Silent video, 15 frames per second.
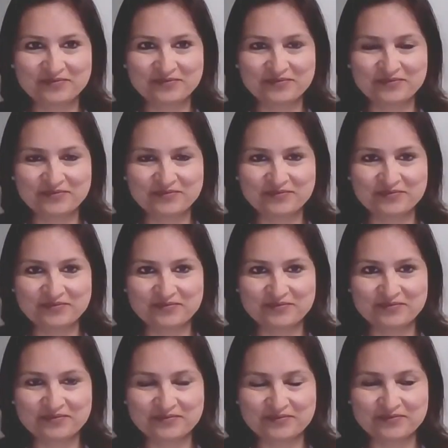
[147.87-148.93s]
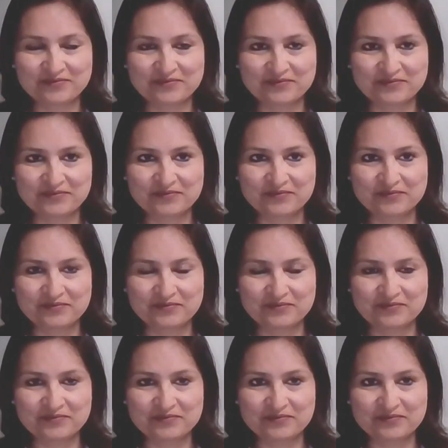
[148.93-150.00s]

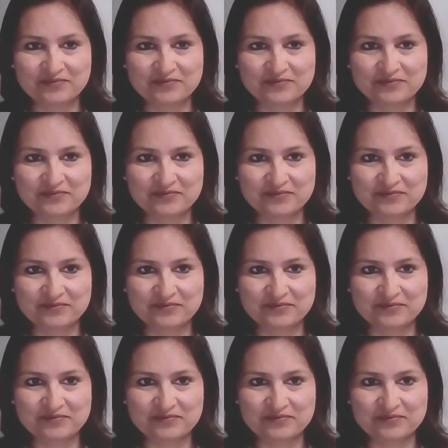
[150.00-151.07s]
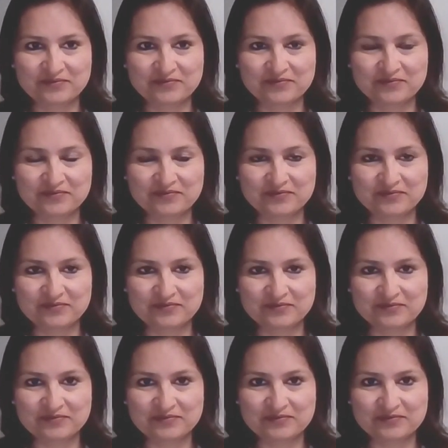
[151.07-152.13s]

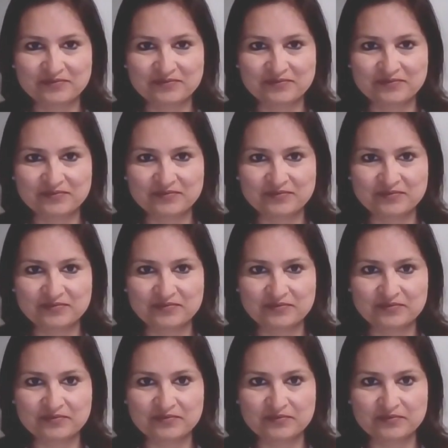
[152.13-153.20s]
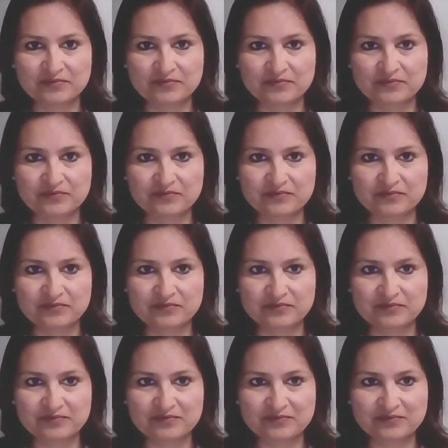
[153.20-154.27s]

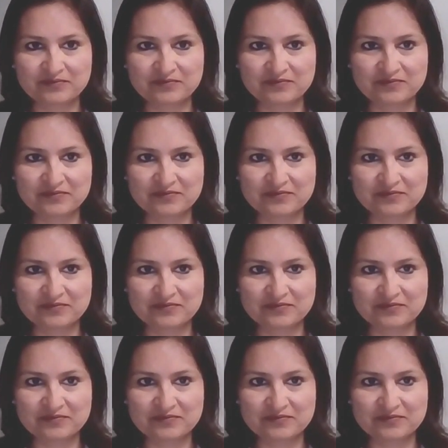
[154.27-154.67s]
No words are spoken by the person on screen.